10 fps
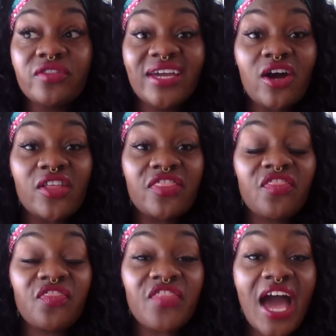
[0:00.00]
they are
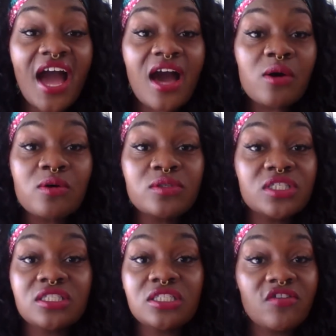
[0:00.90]

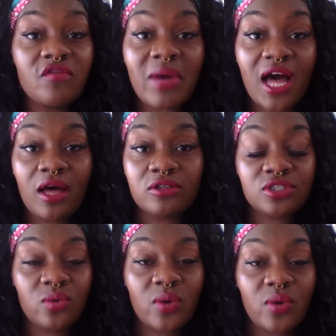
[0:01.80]
thousands of miles
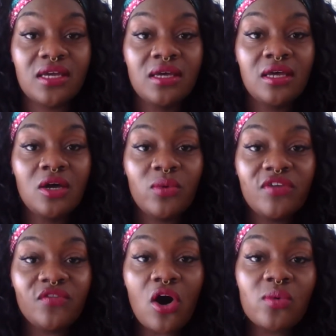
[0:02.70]
away.
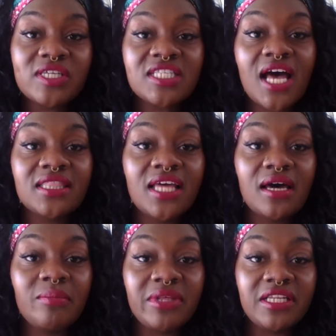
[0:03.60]
We've always had
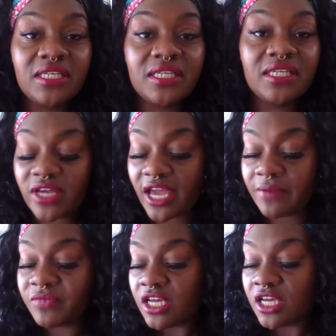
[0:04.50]
that ability.
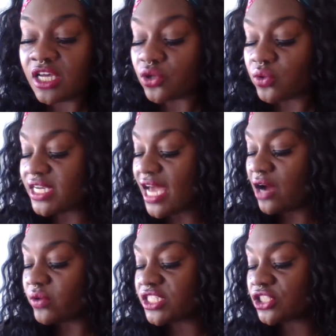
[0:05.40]
Okay? So
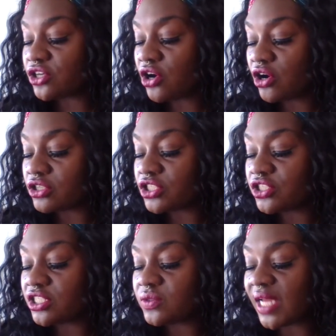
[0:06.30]
now is the call
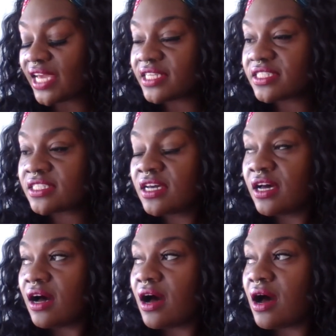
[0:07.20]
to unite
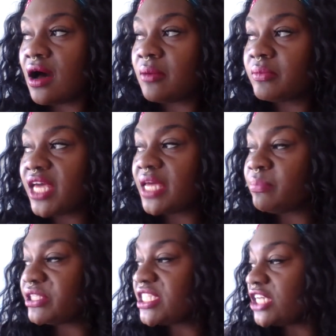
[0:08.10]

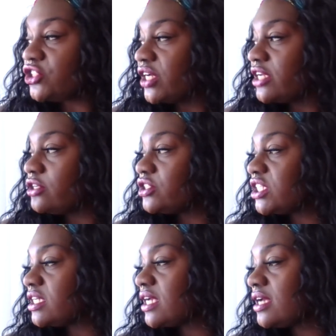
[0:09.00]
and protect your
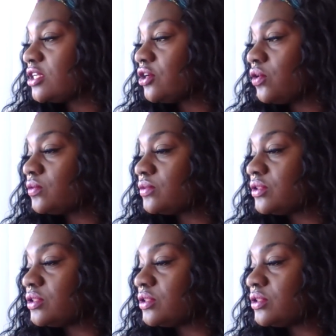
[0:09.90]
energy, you know.